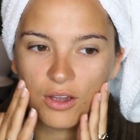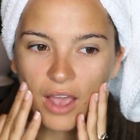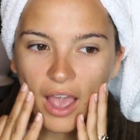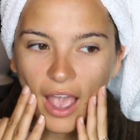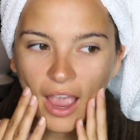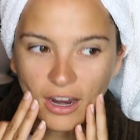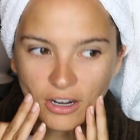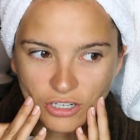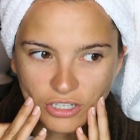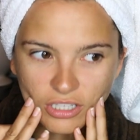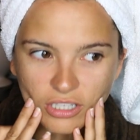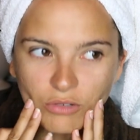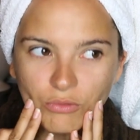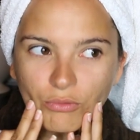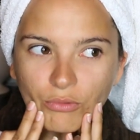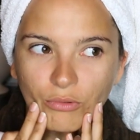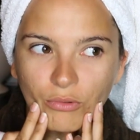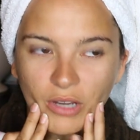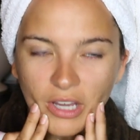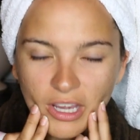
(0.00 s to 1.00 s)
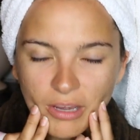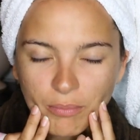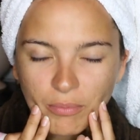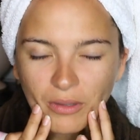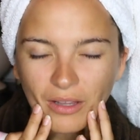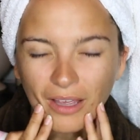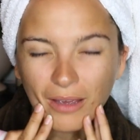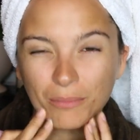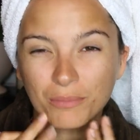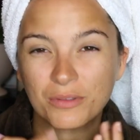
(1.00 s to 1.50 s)
actually
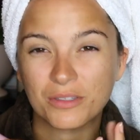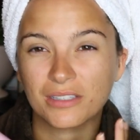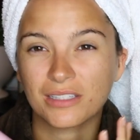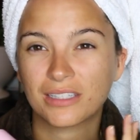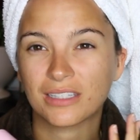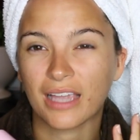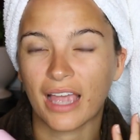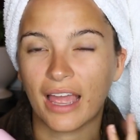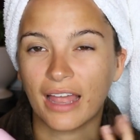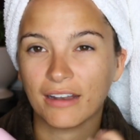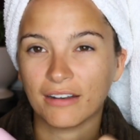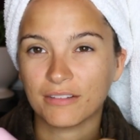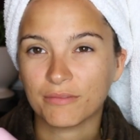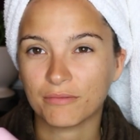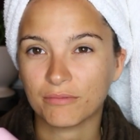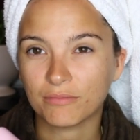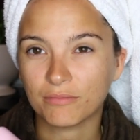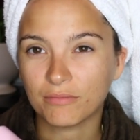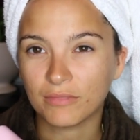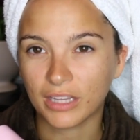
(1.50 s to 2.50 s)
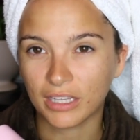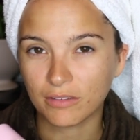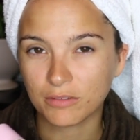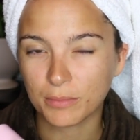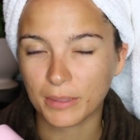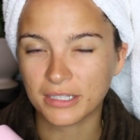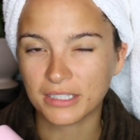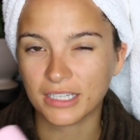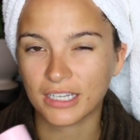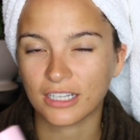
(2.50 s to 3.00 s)
re-plumps and leaves
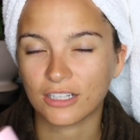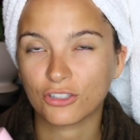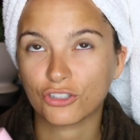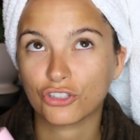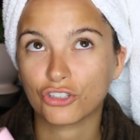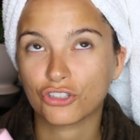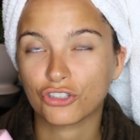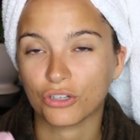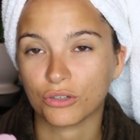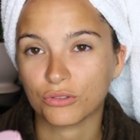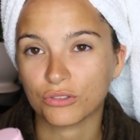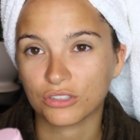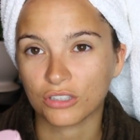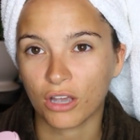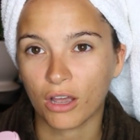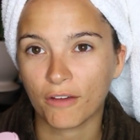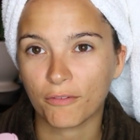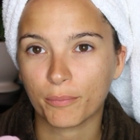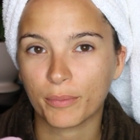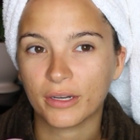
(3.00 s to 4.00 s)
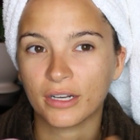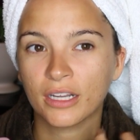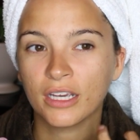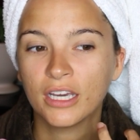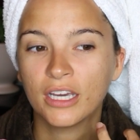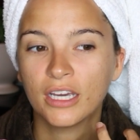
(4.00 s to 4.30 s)
my skin so soft, but